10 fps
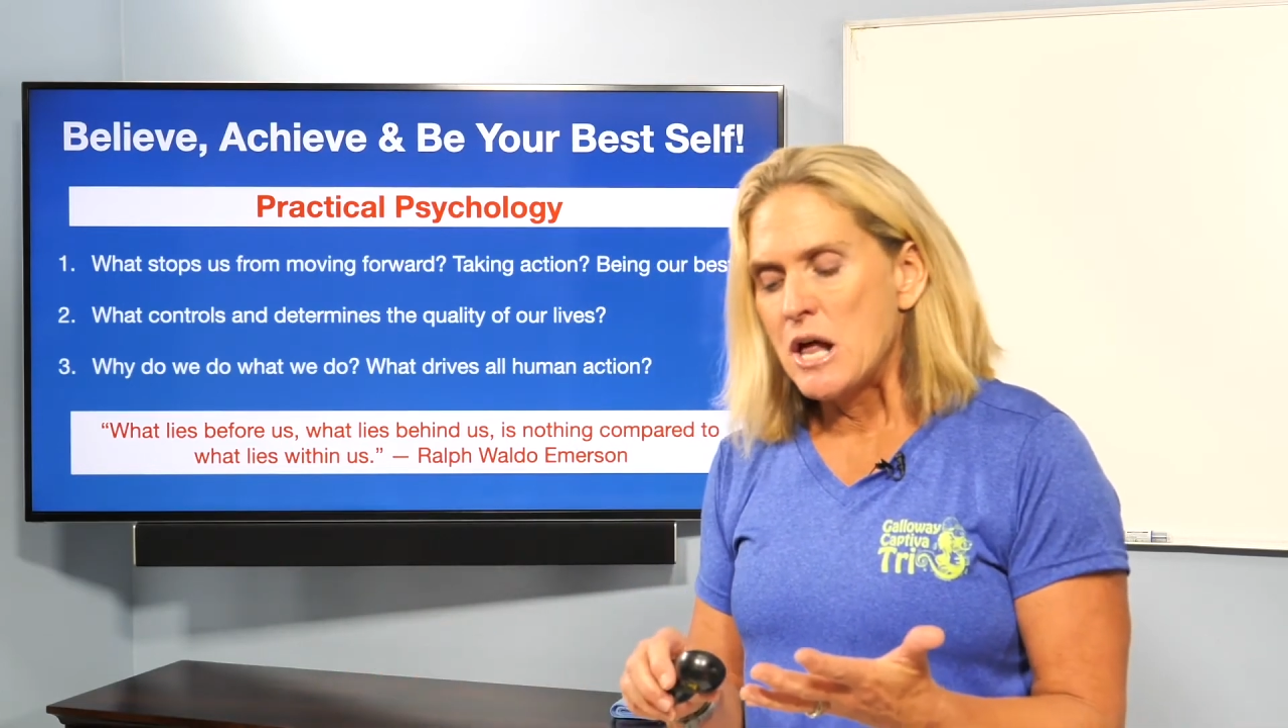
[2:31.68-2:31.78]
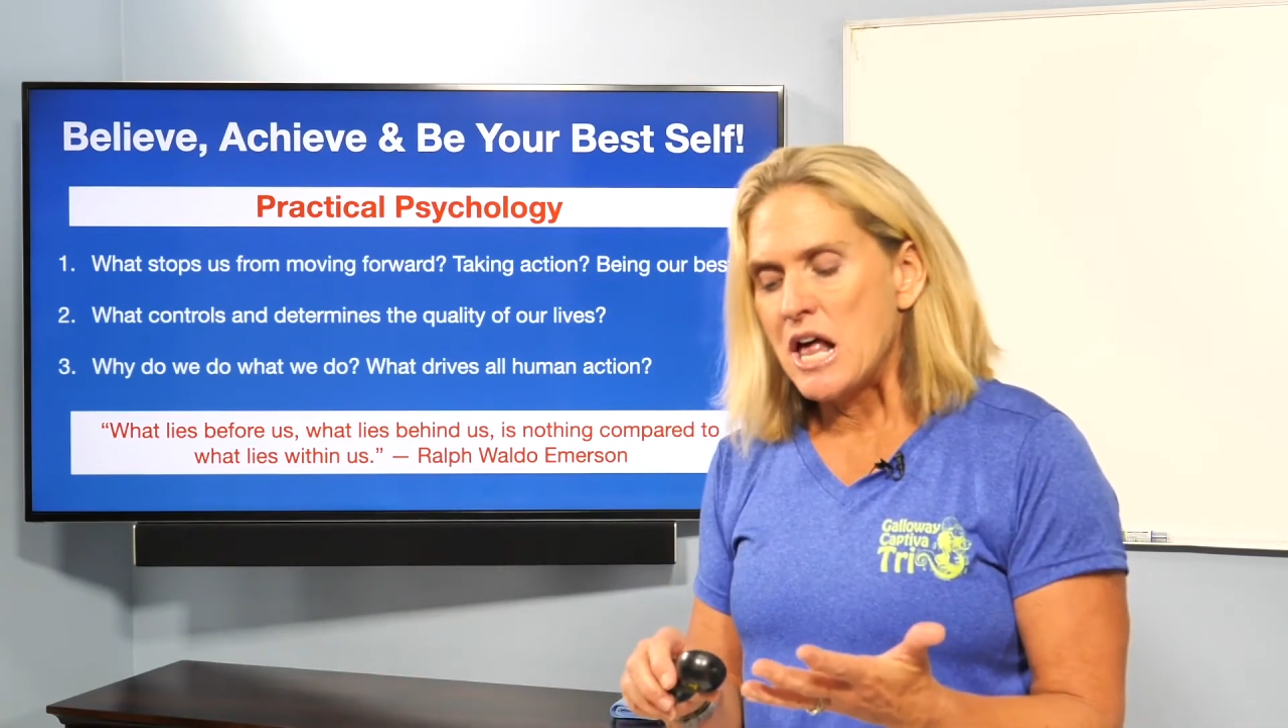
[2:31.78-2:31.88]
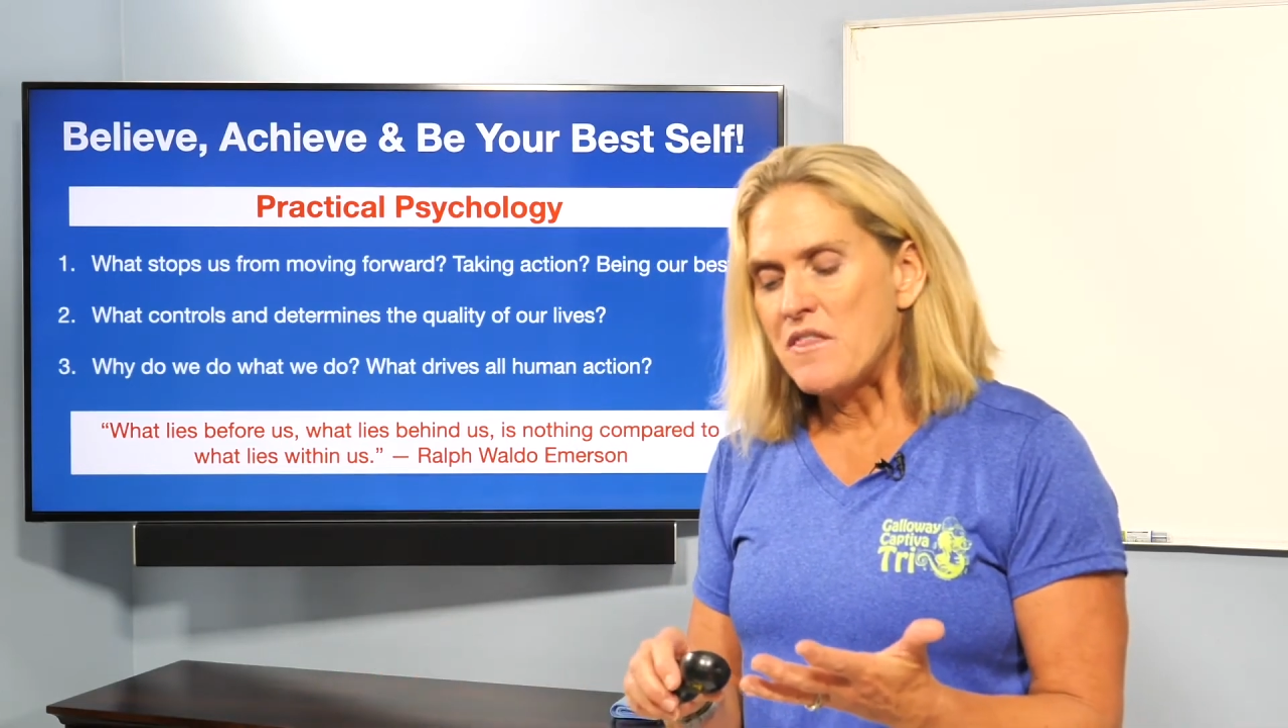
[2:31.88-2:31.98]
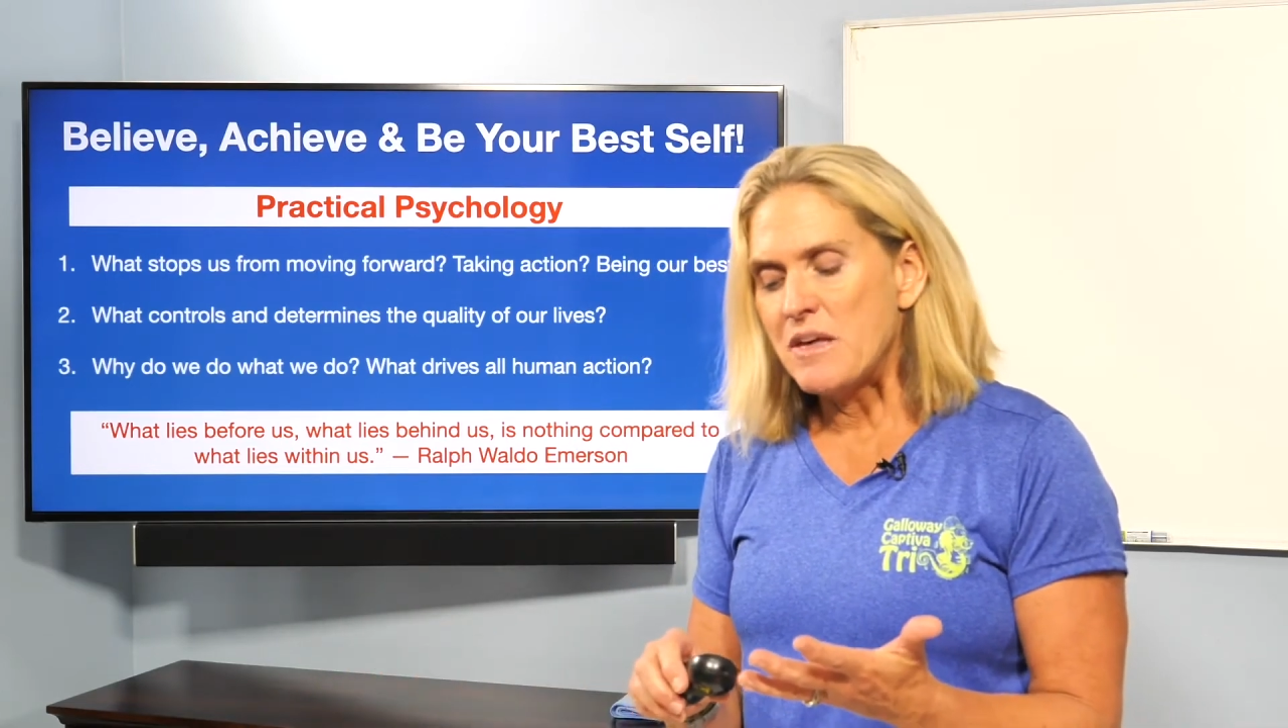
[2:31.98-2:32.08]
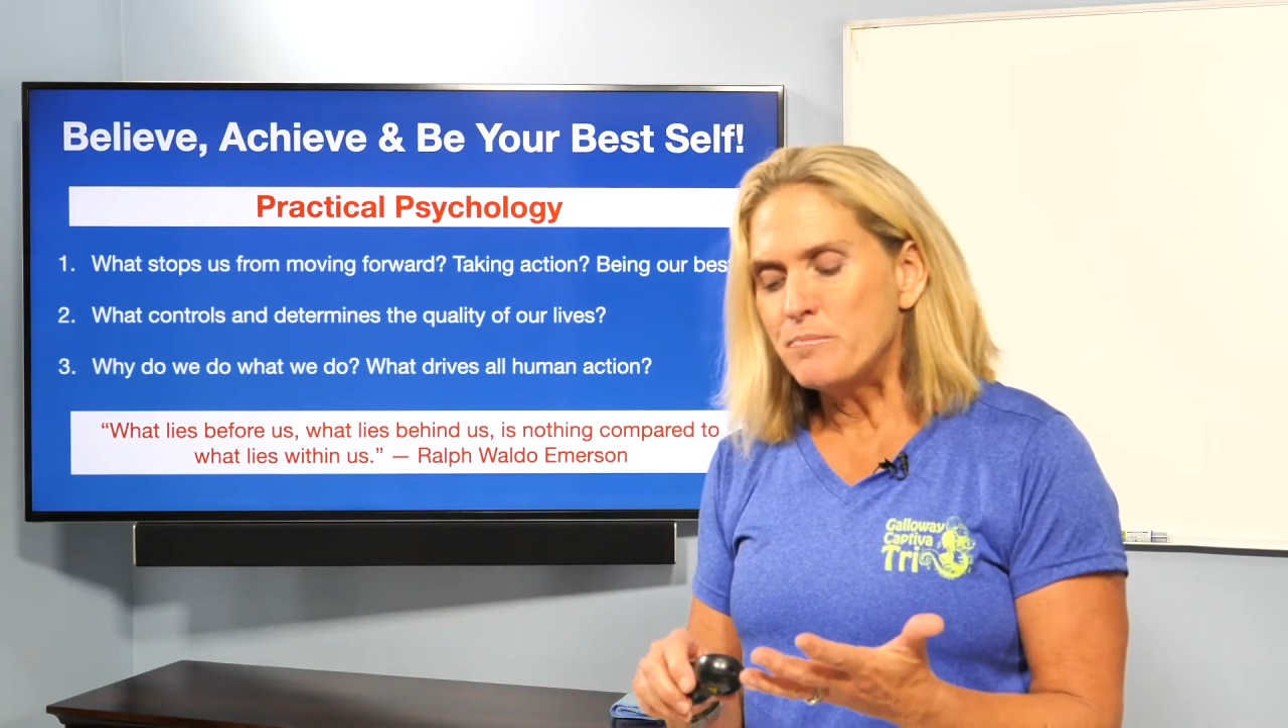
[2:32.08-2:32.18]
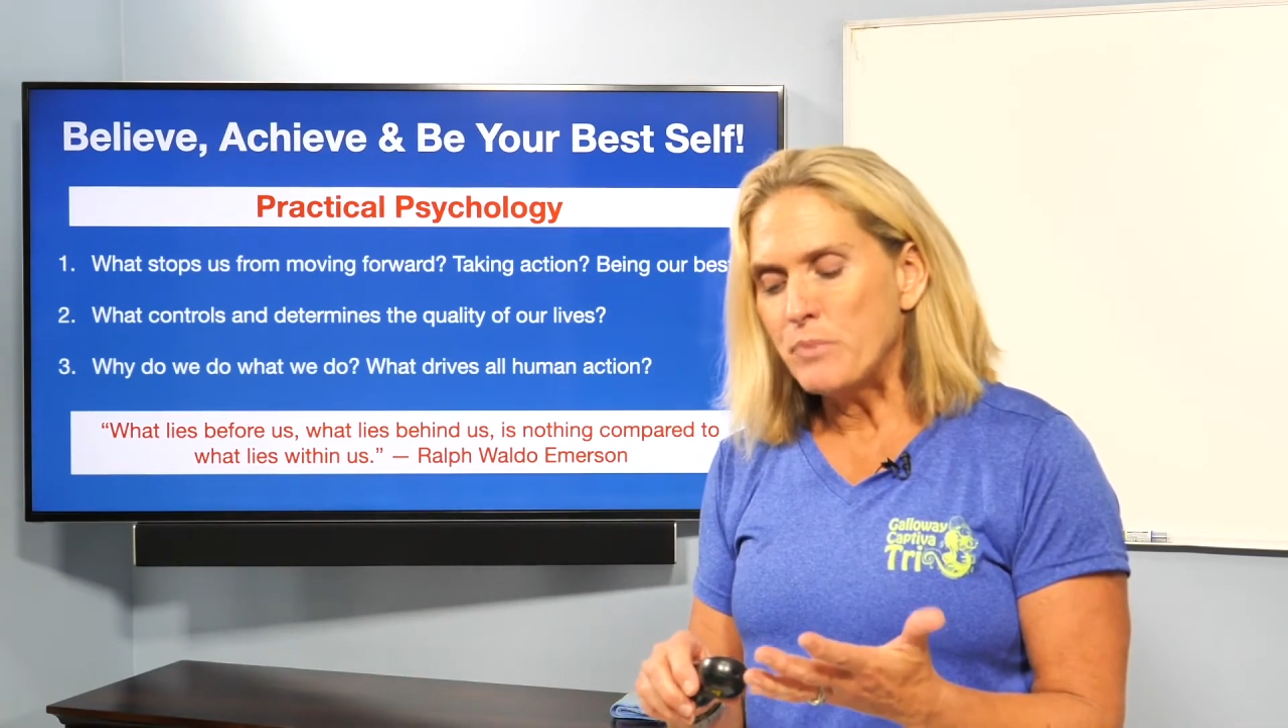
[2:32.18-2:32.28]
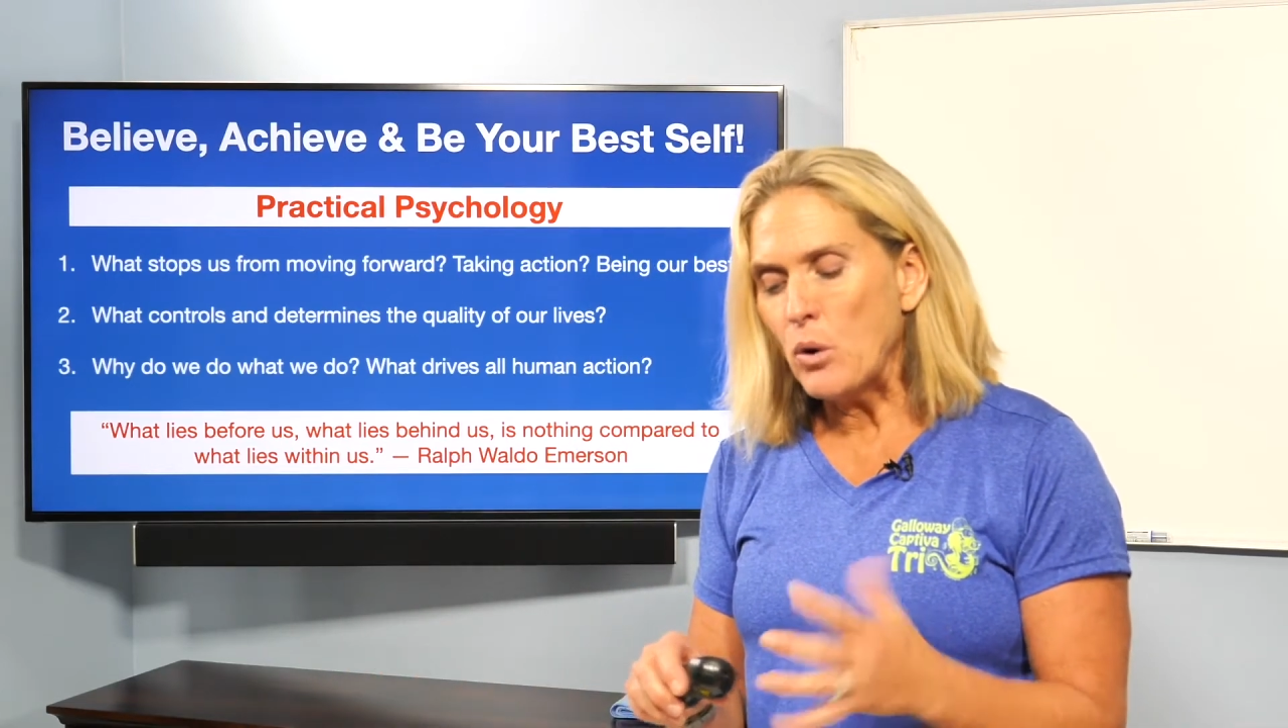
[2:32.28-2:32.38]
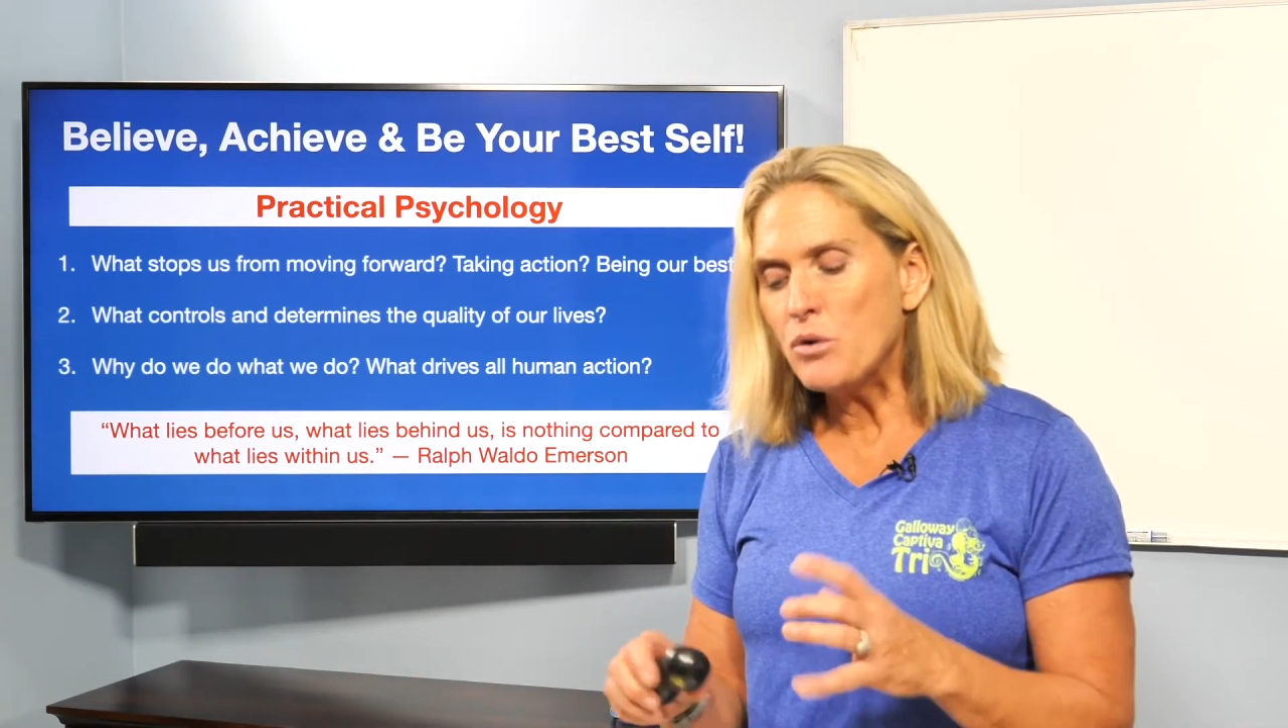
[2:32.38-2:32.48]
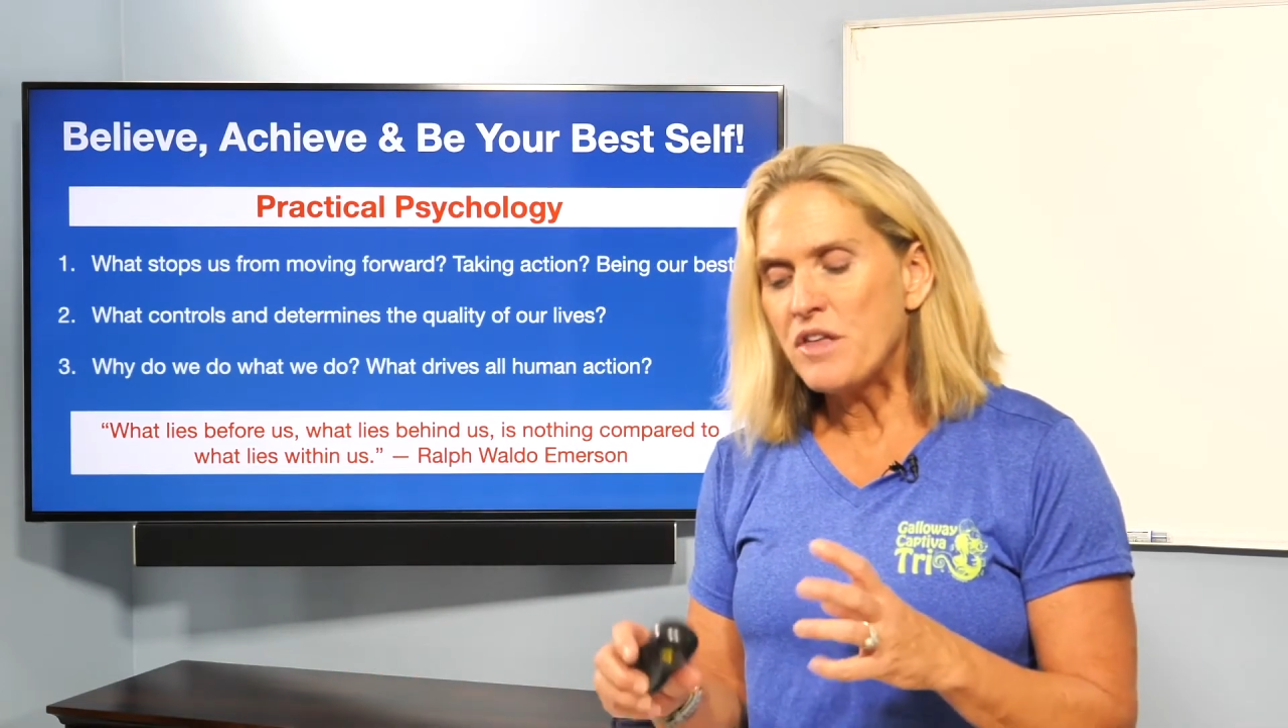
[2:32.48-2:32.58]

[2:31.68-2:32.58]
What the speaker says: And they both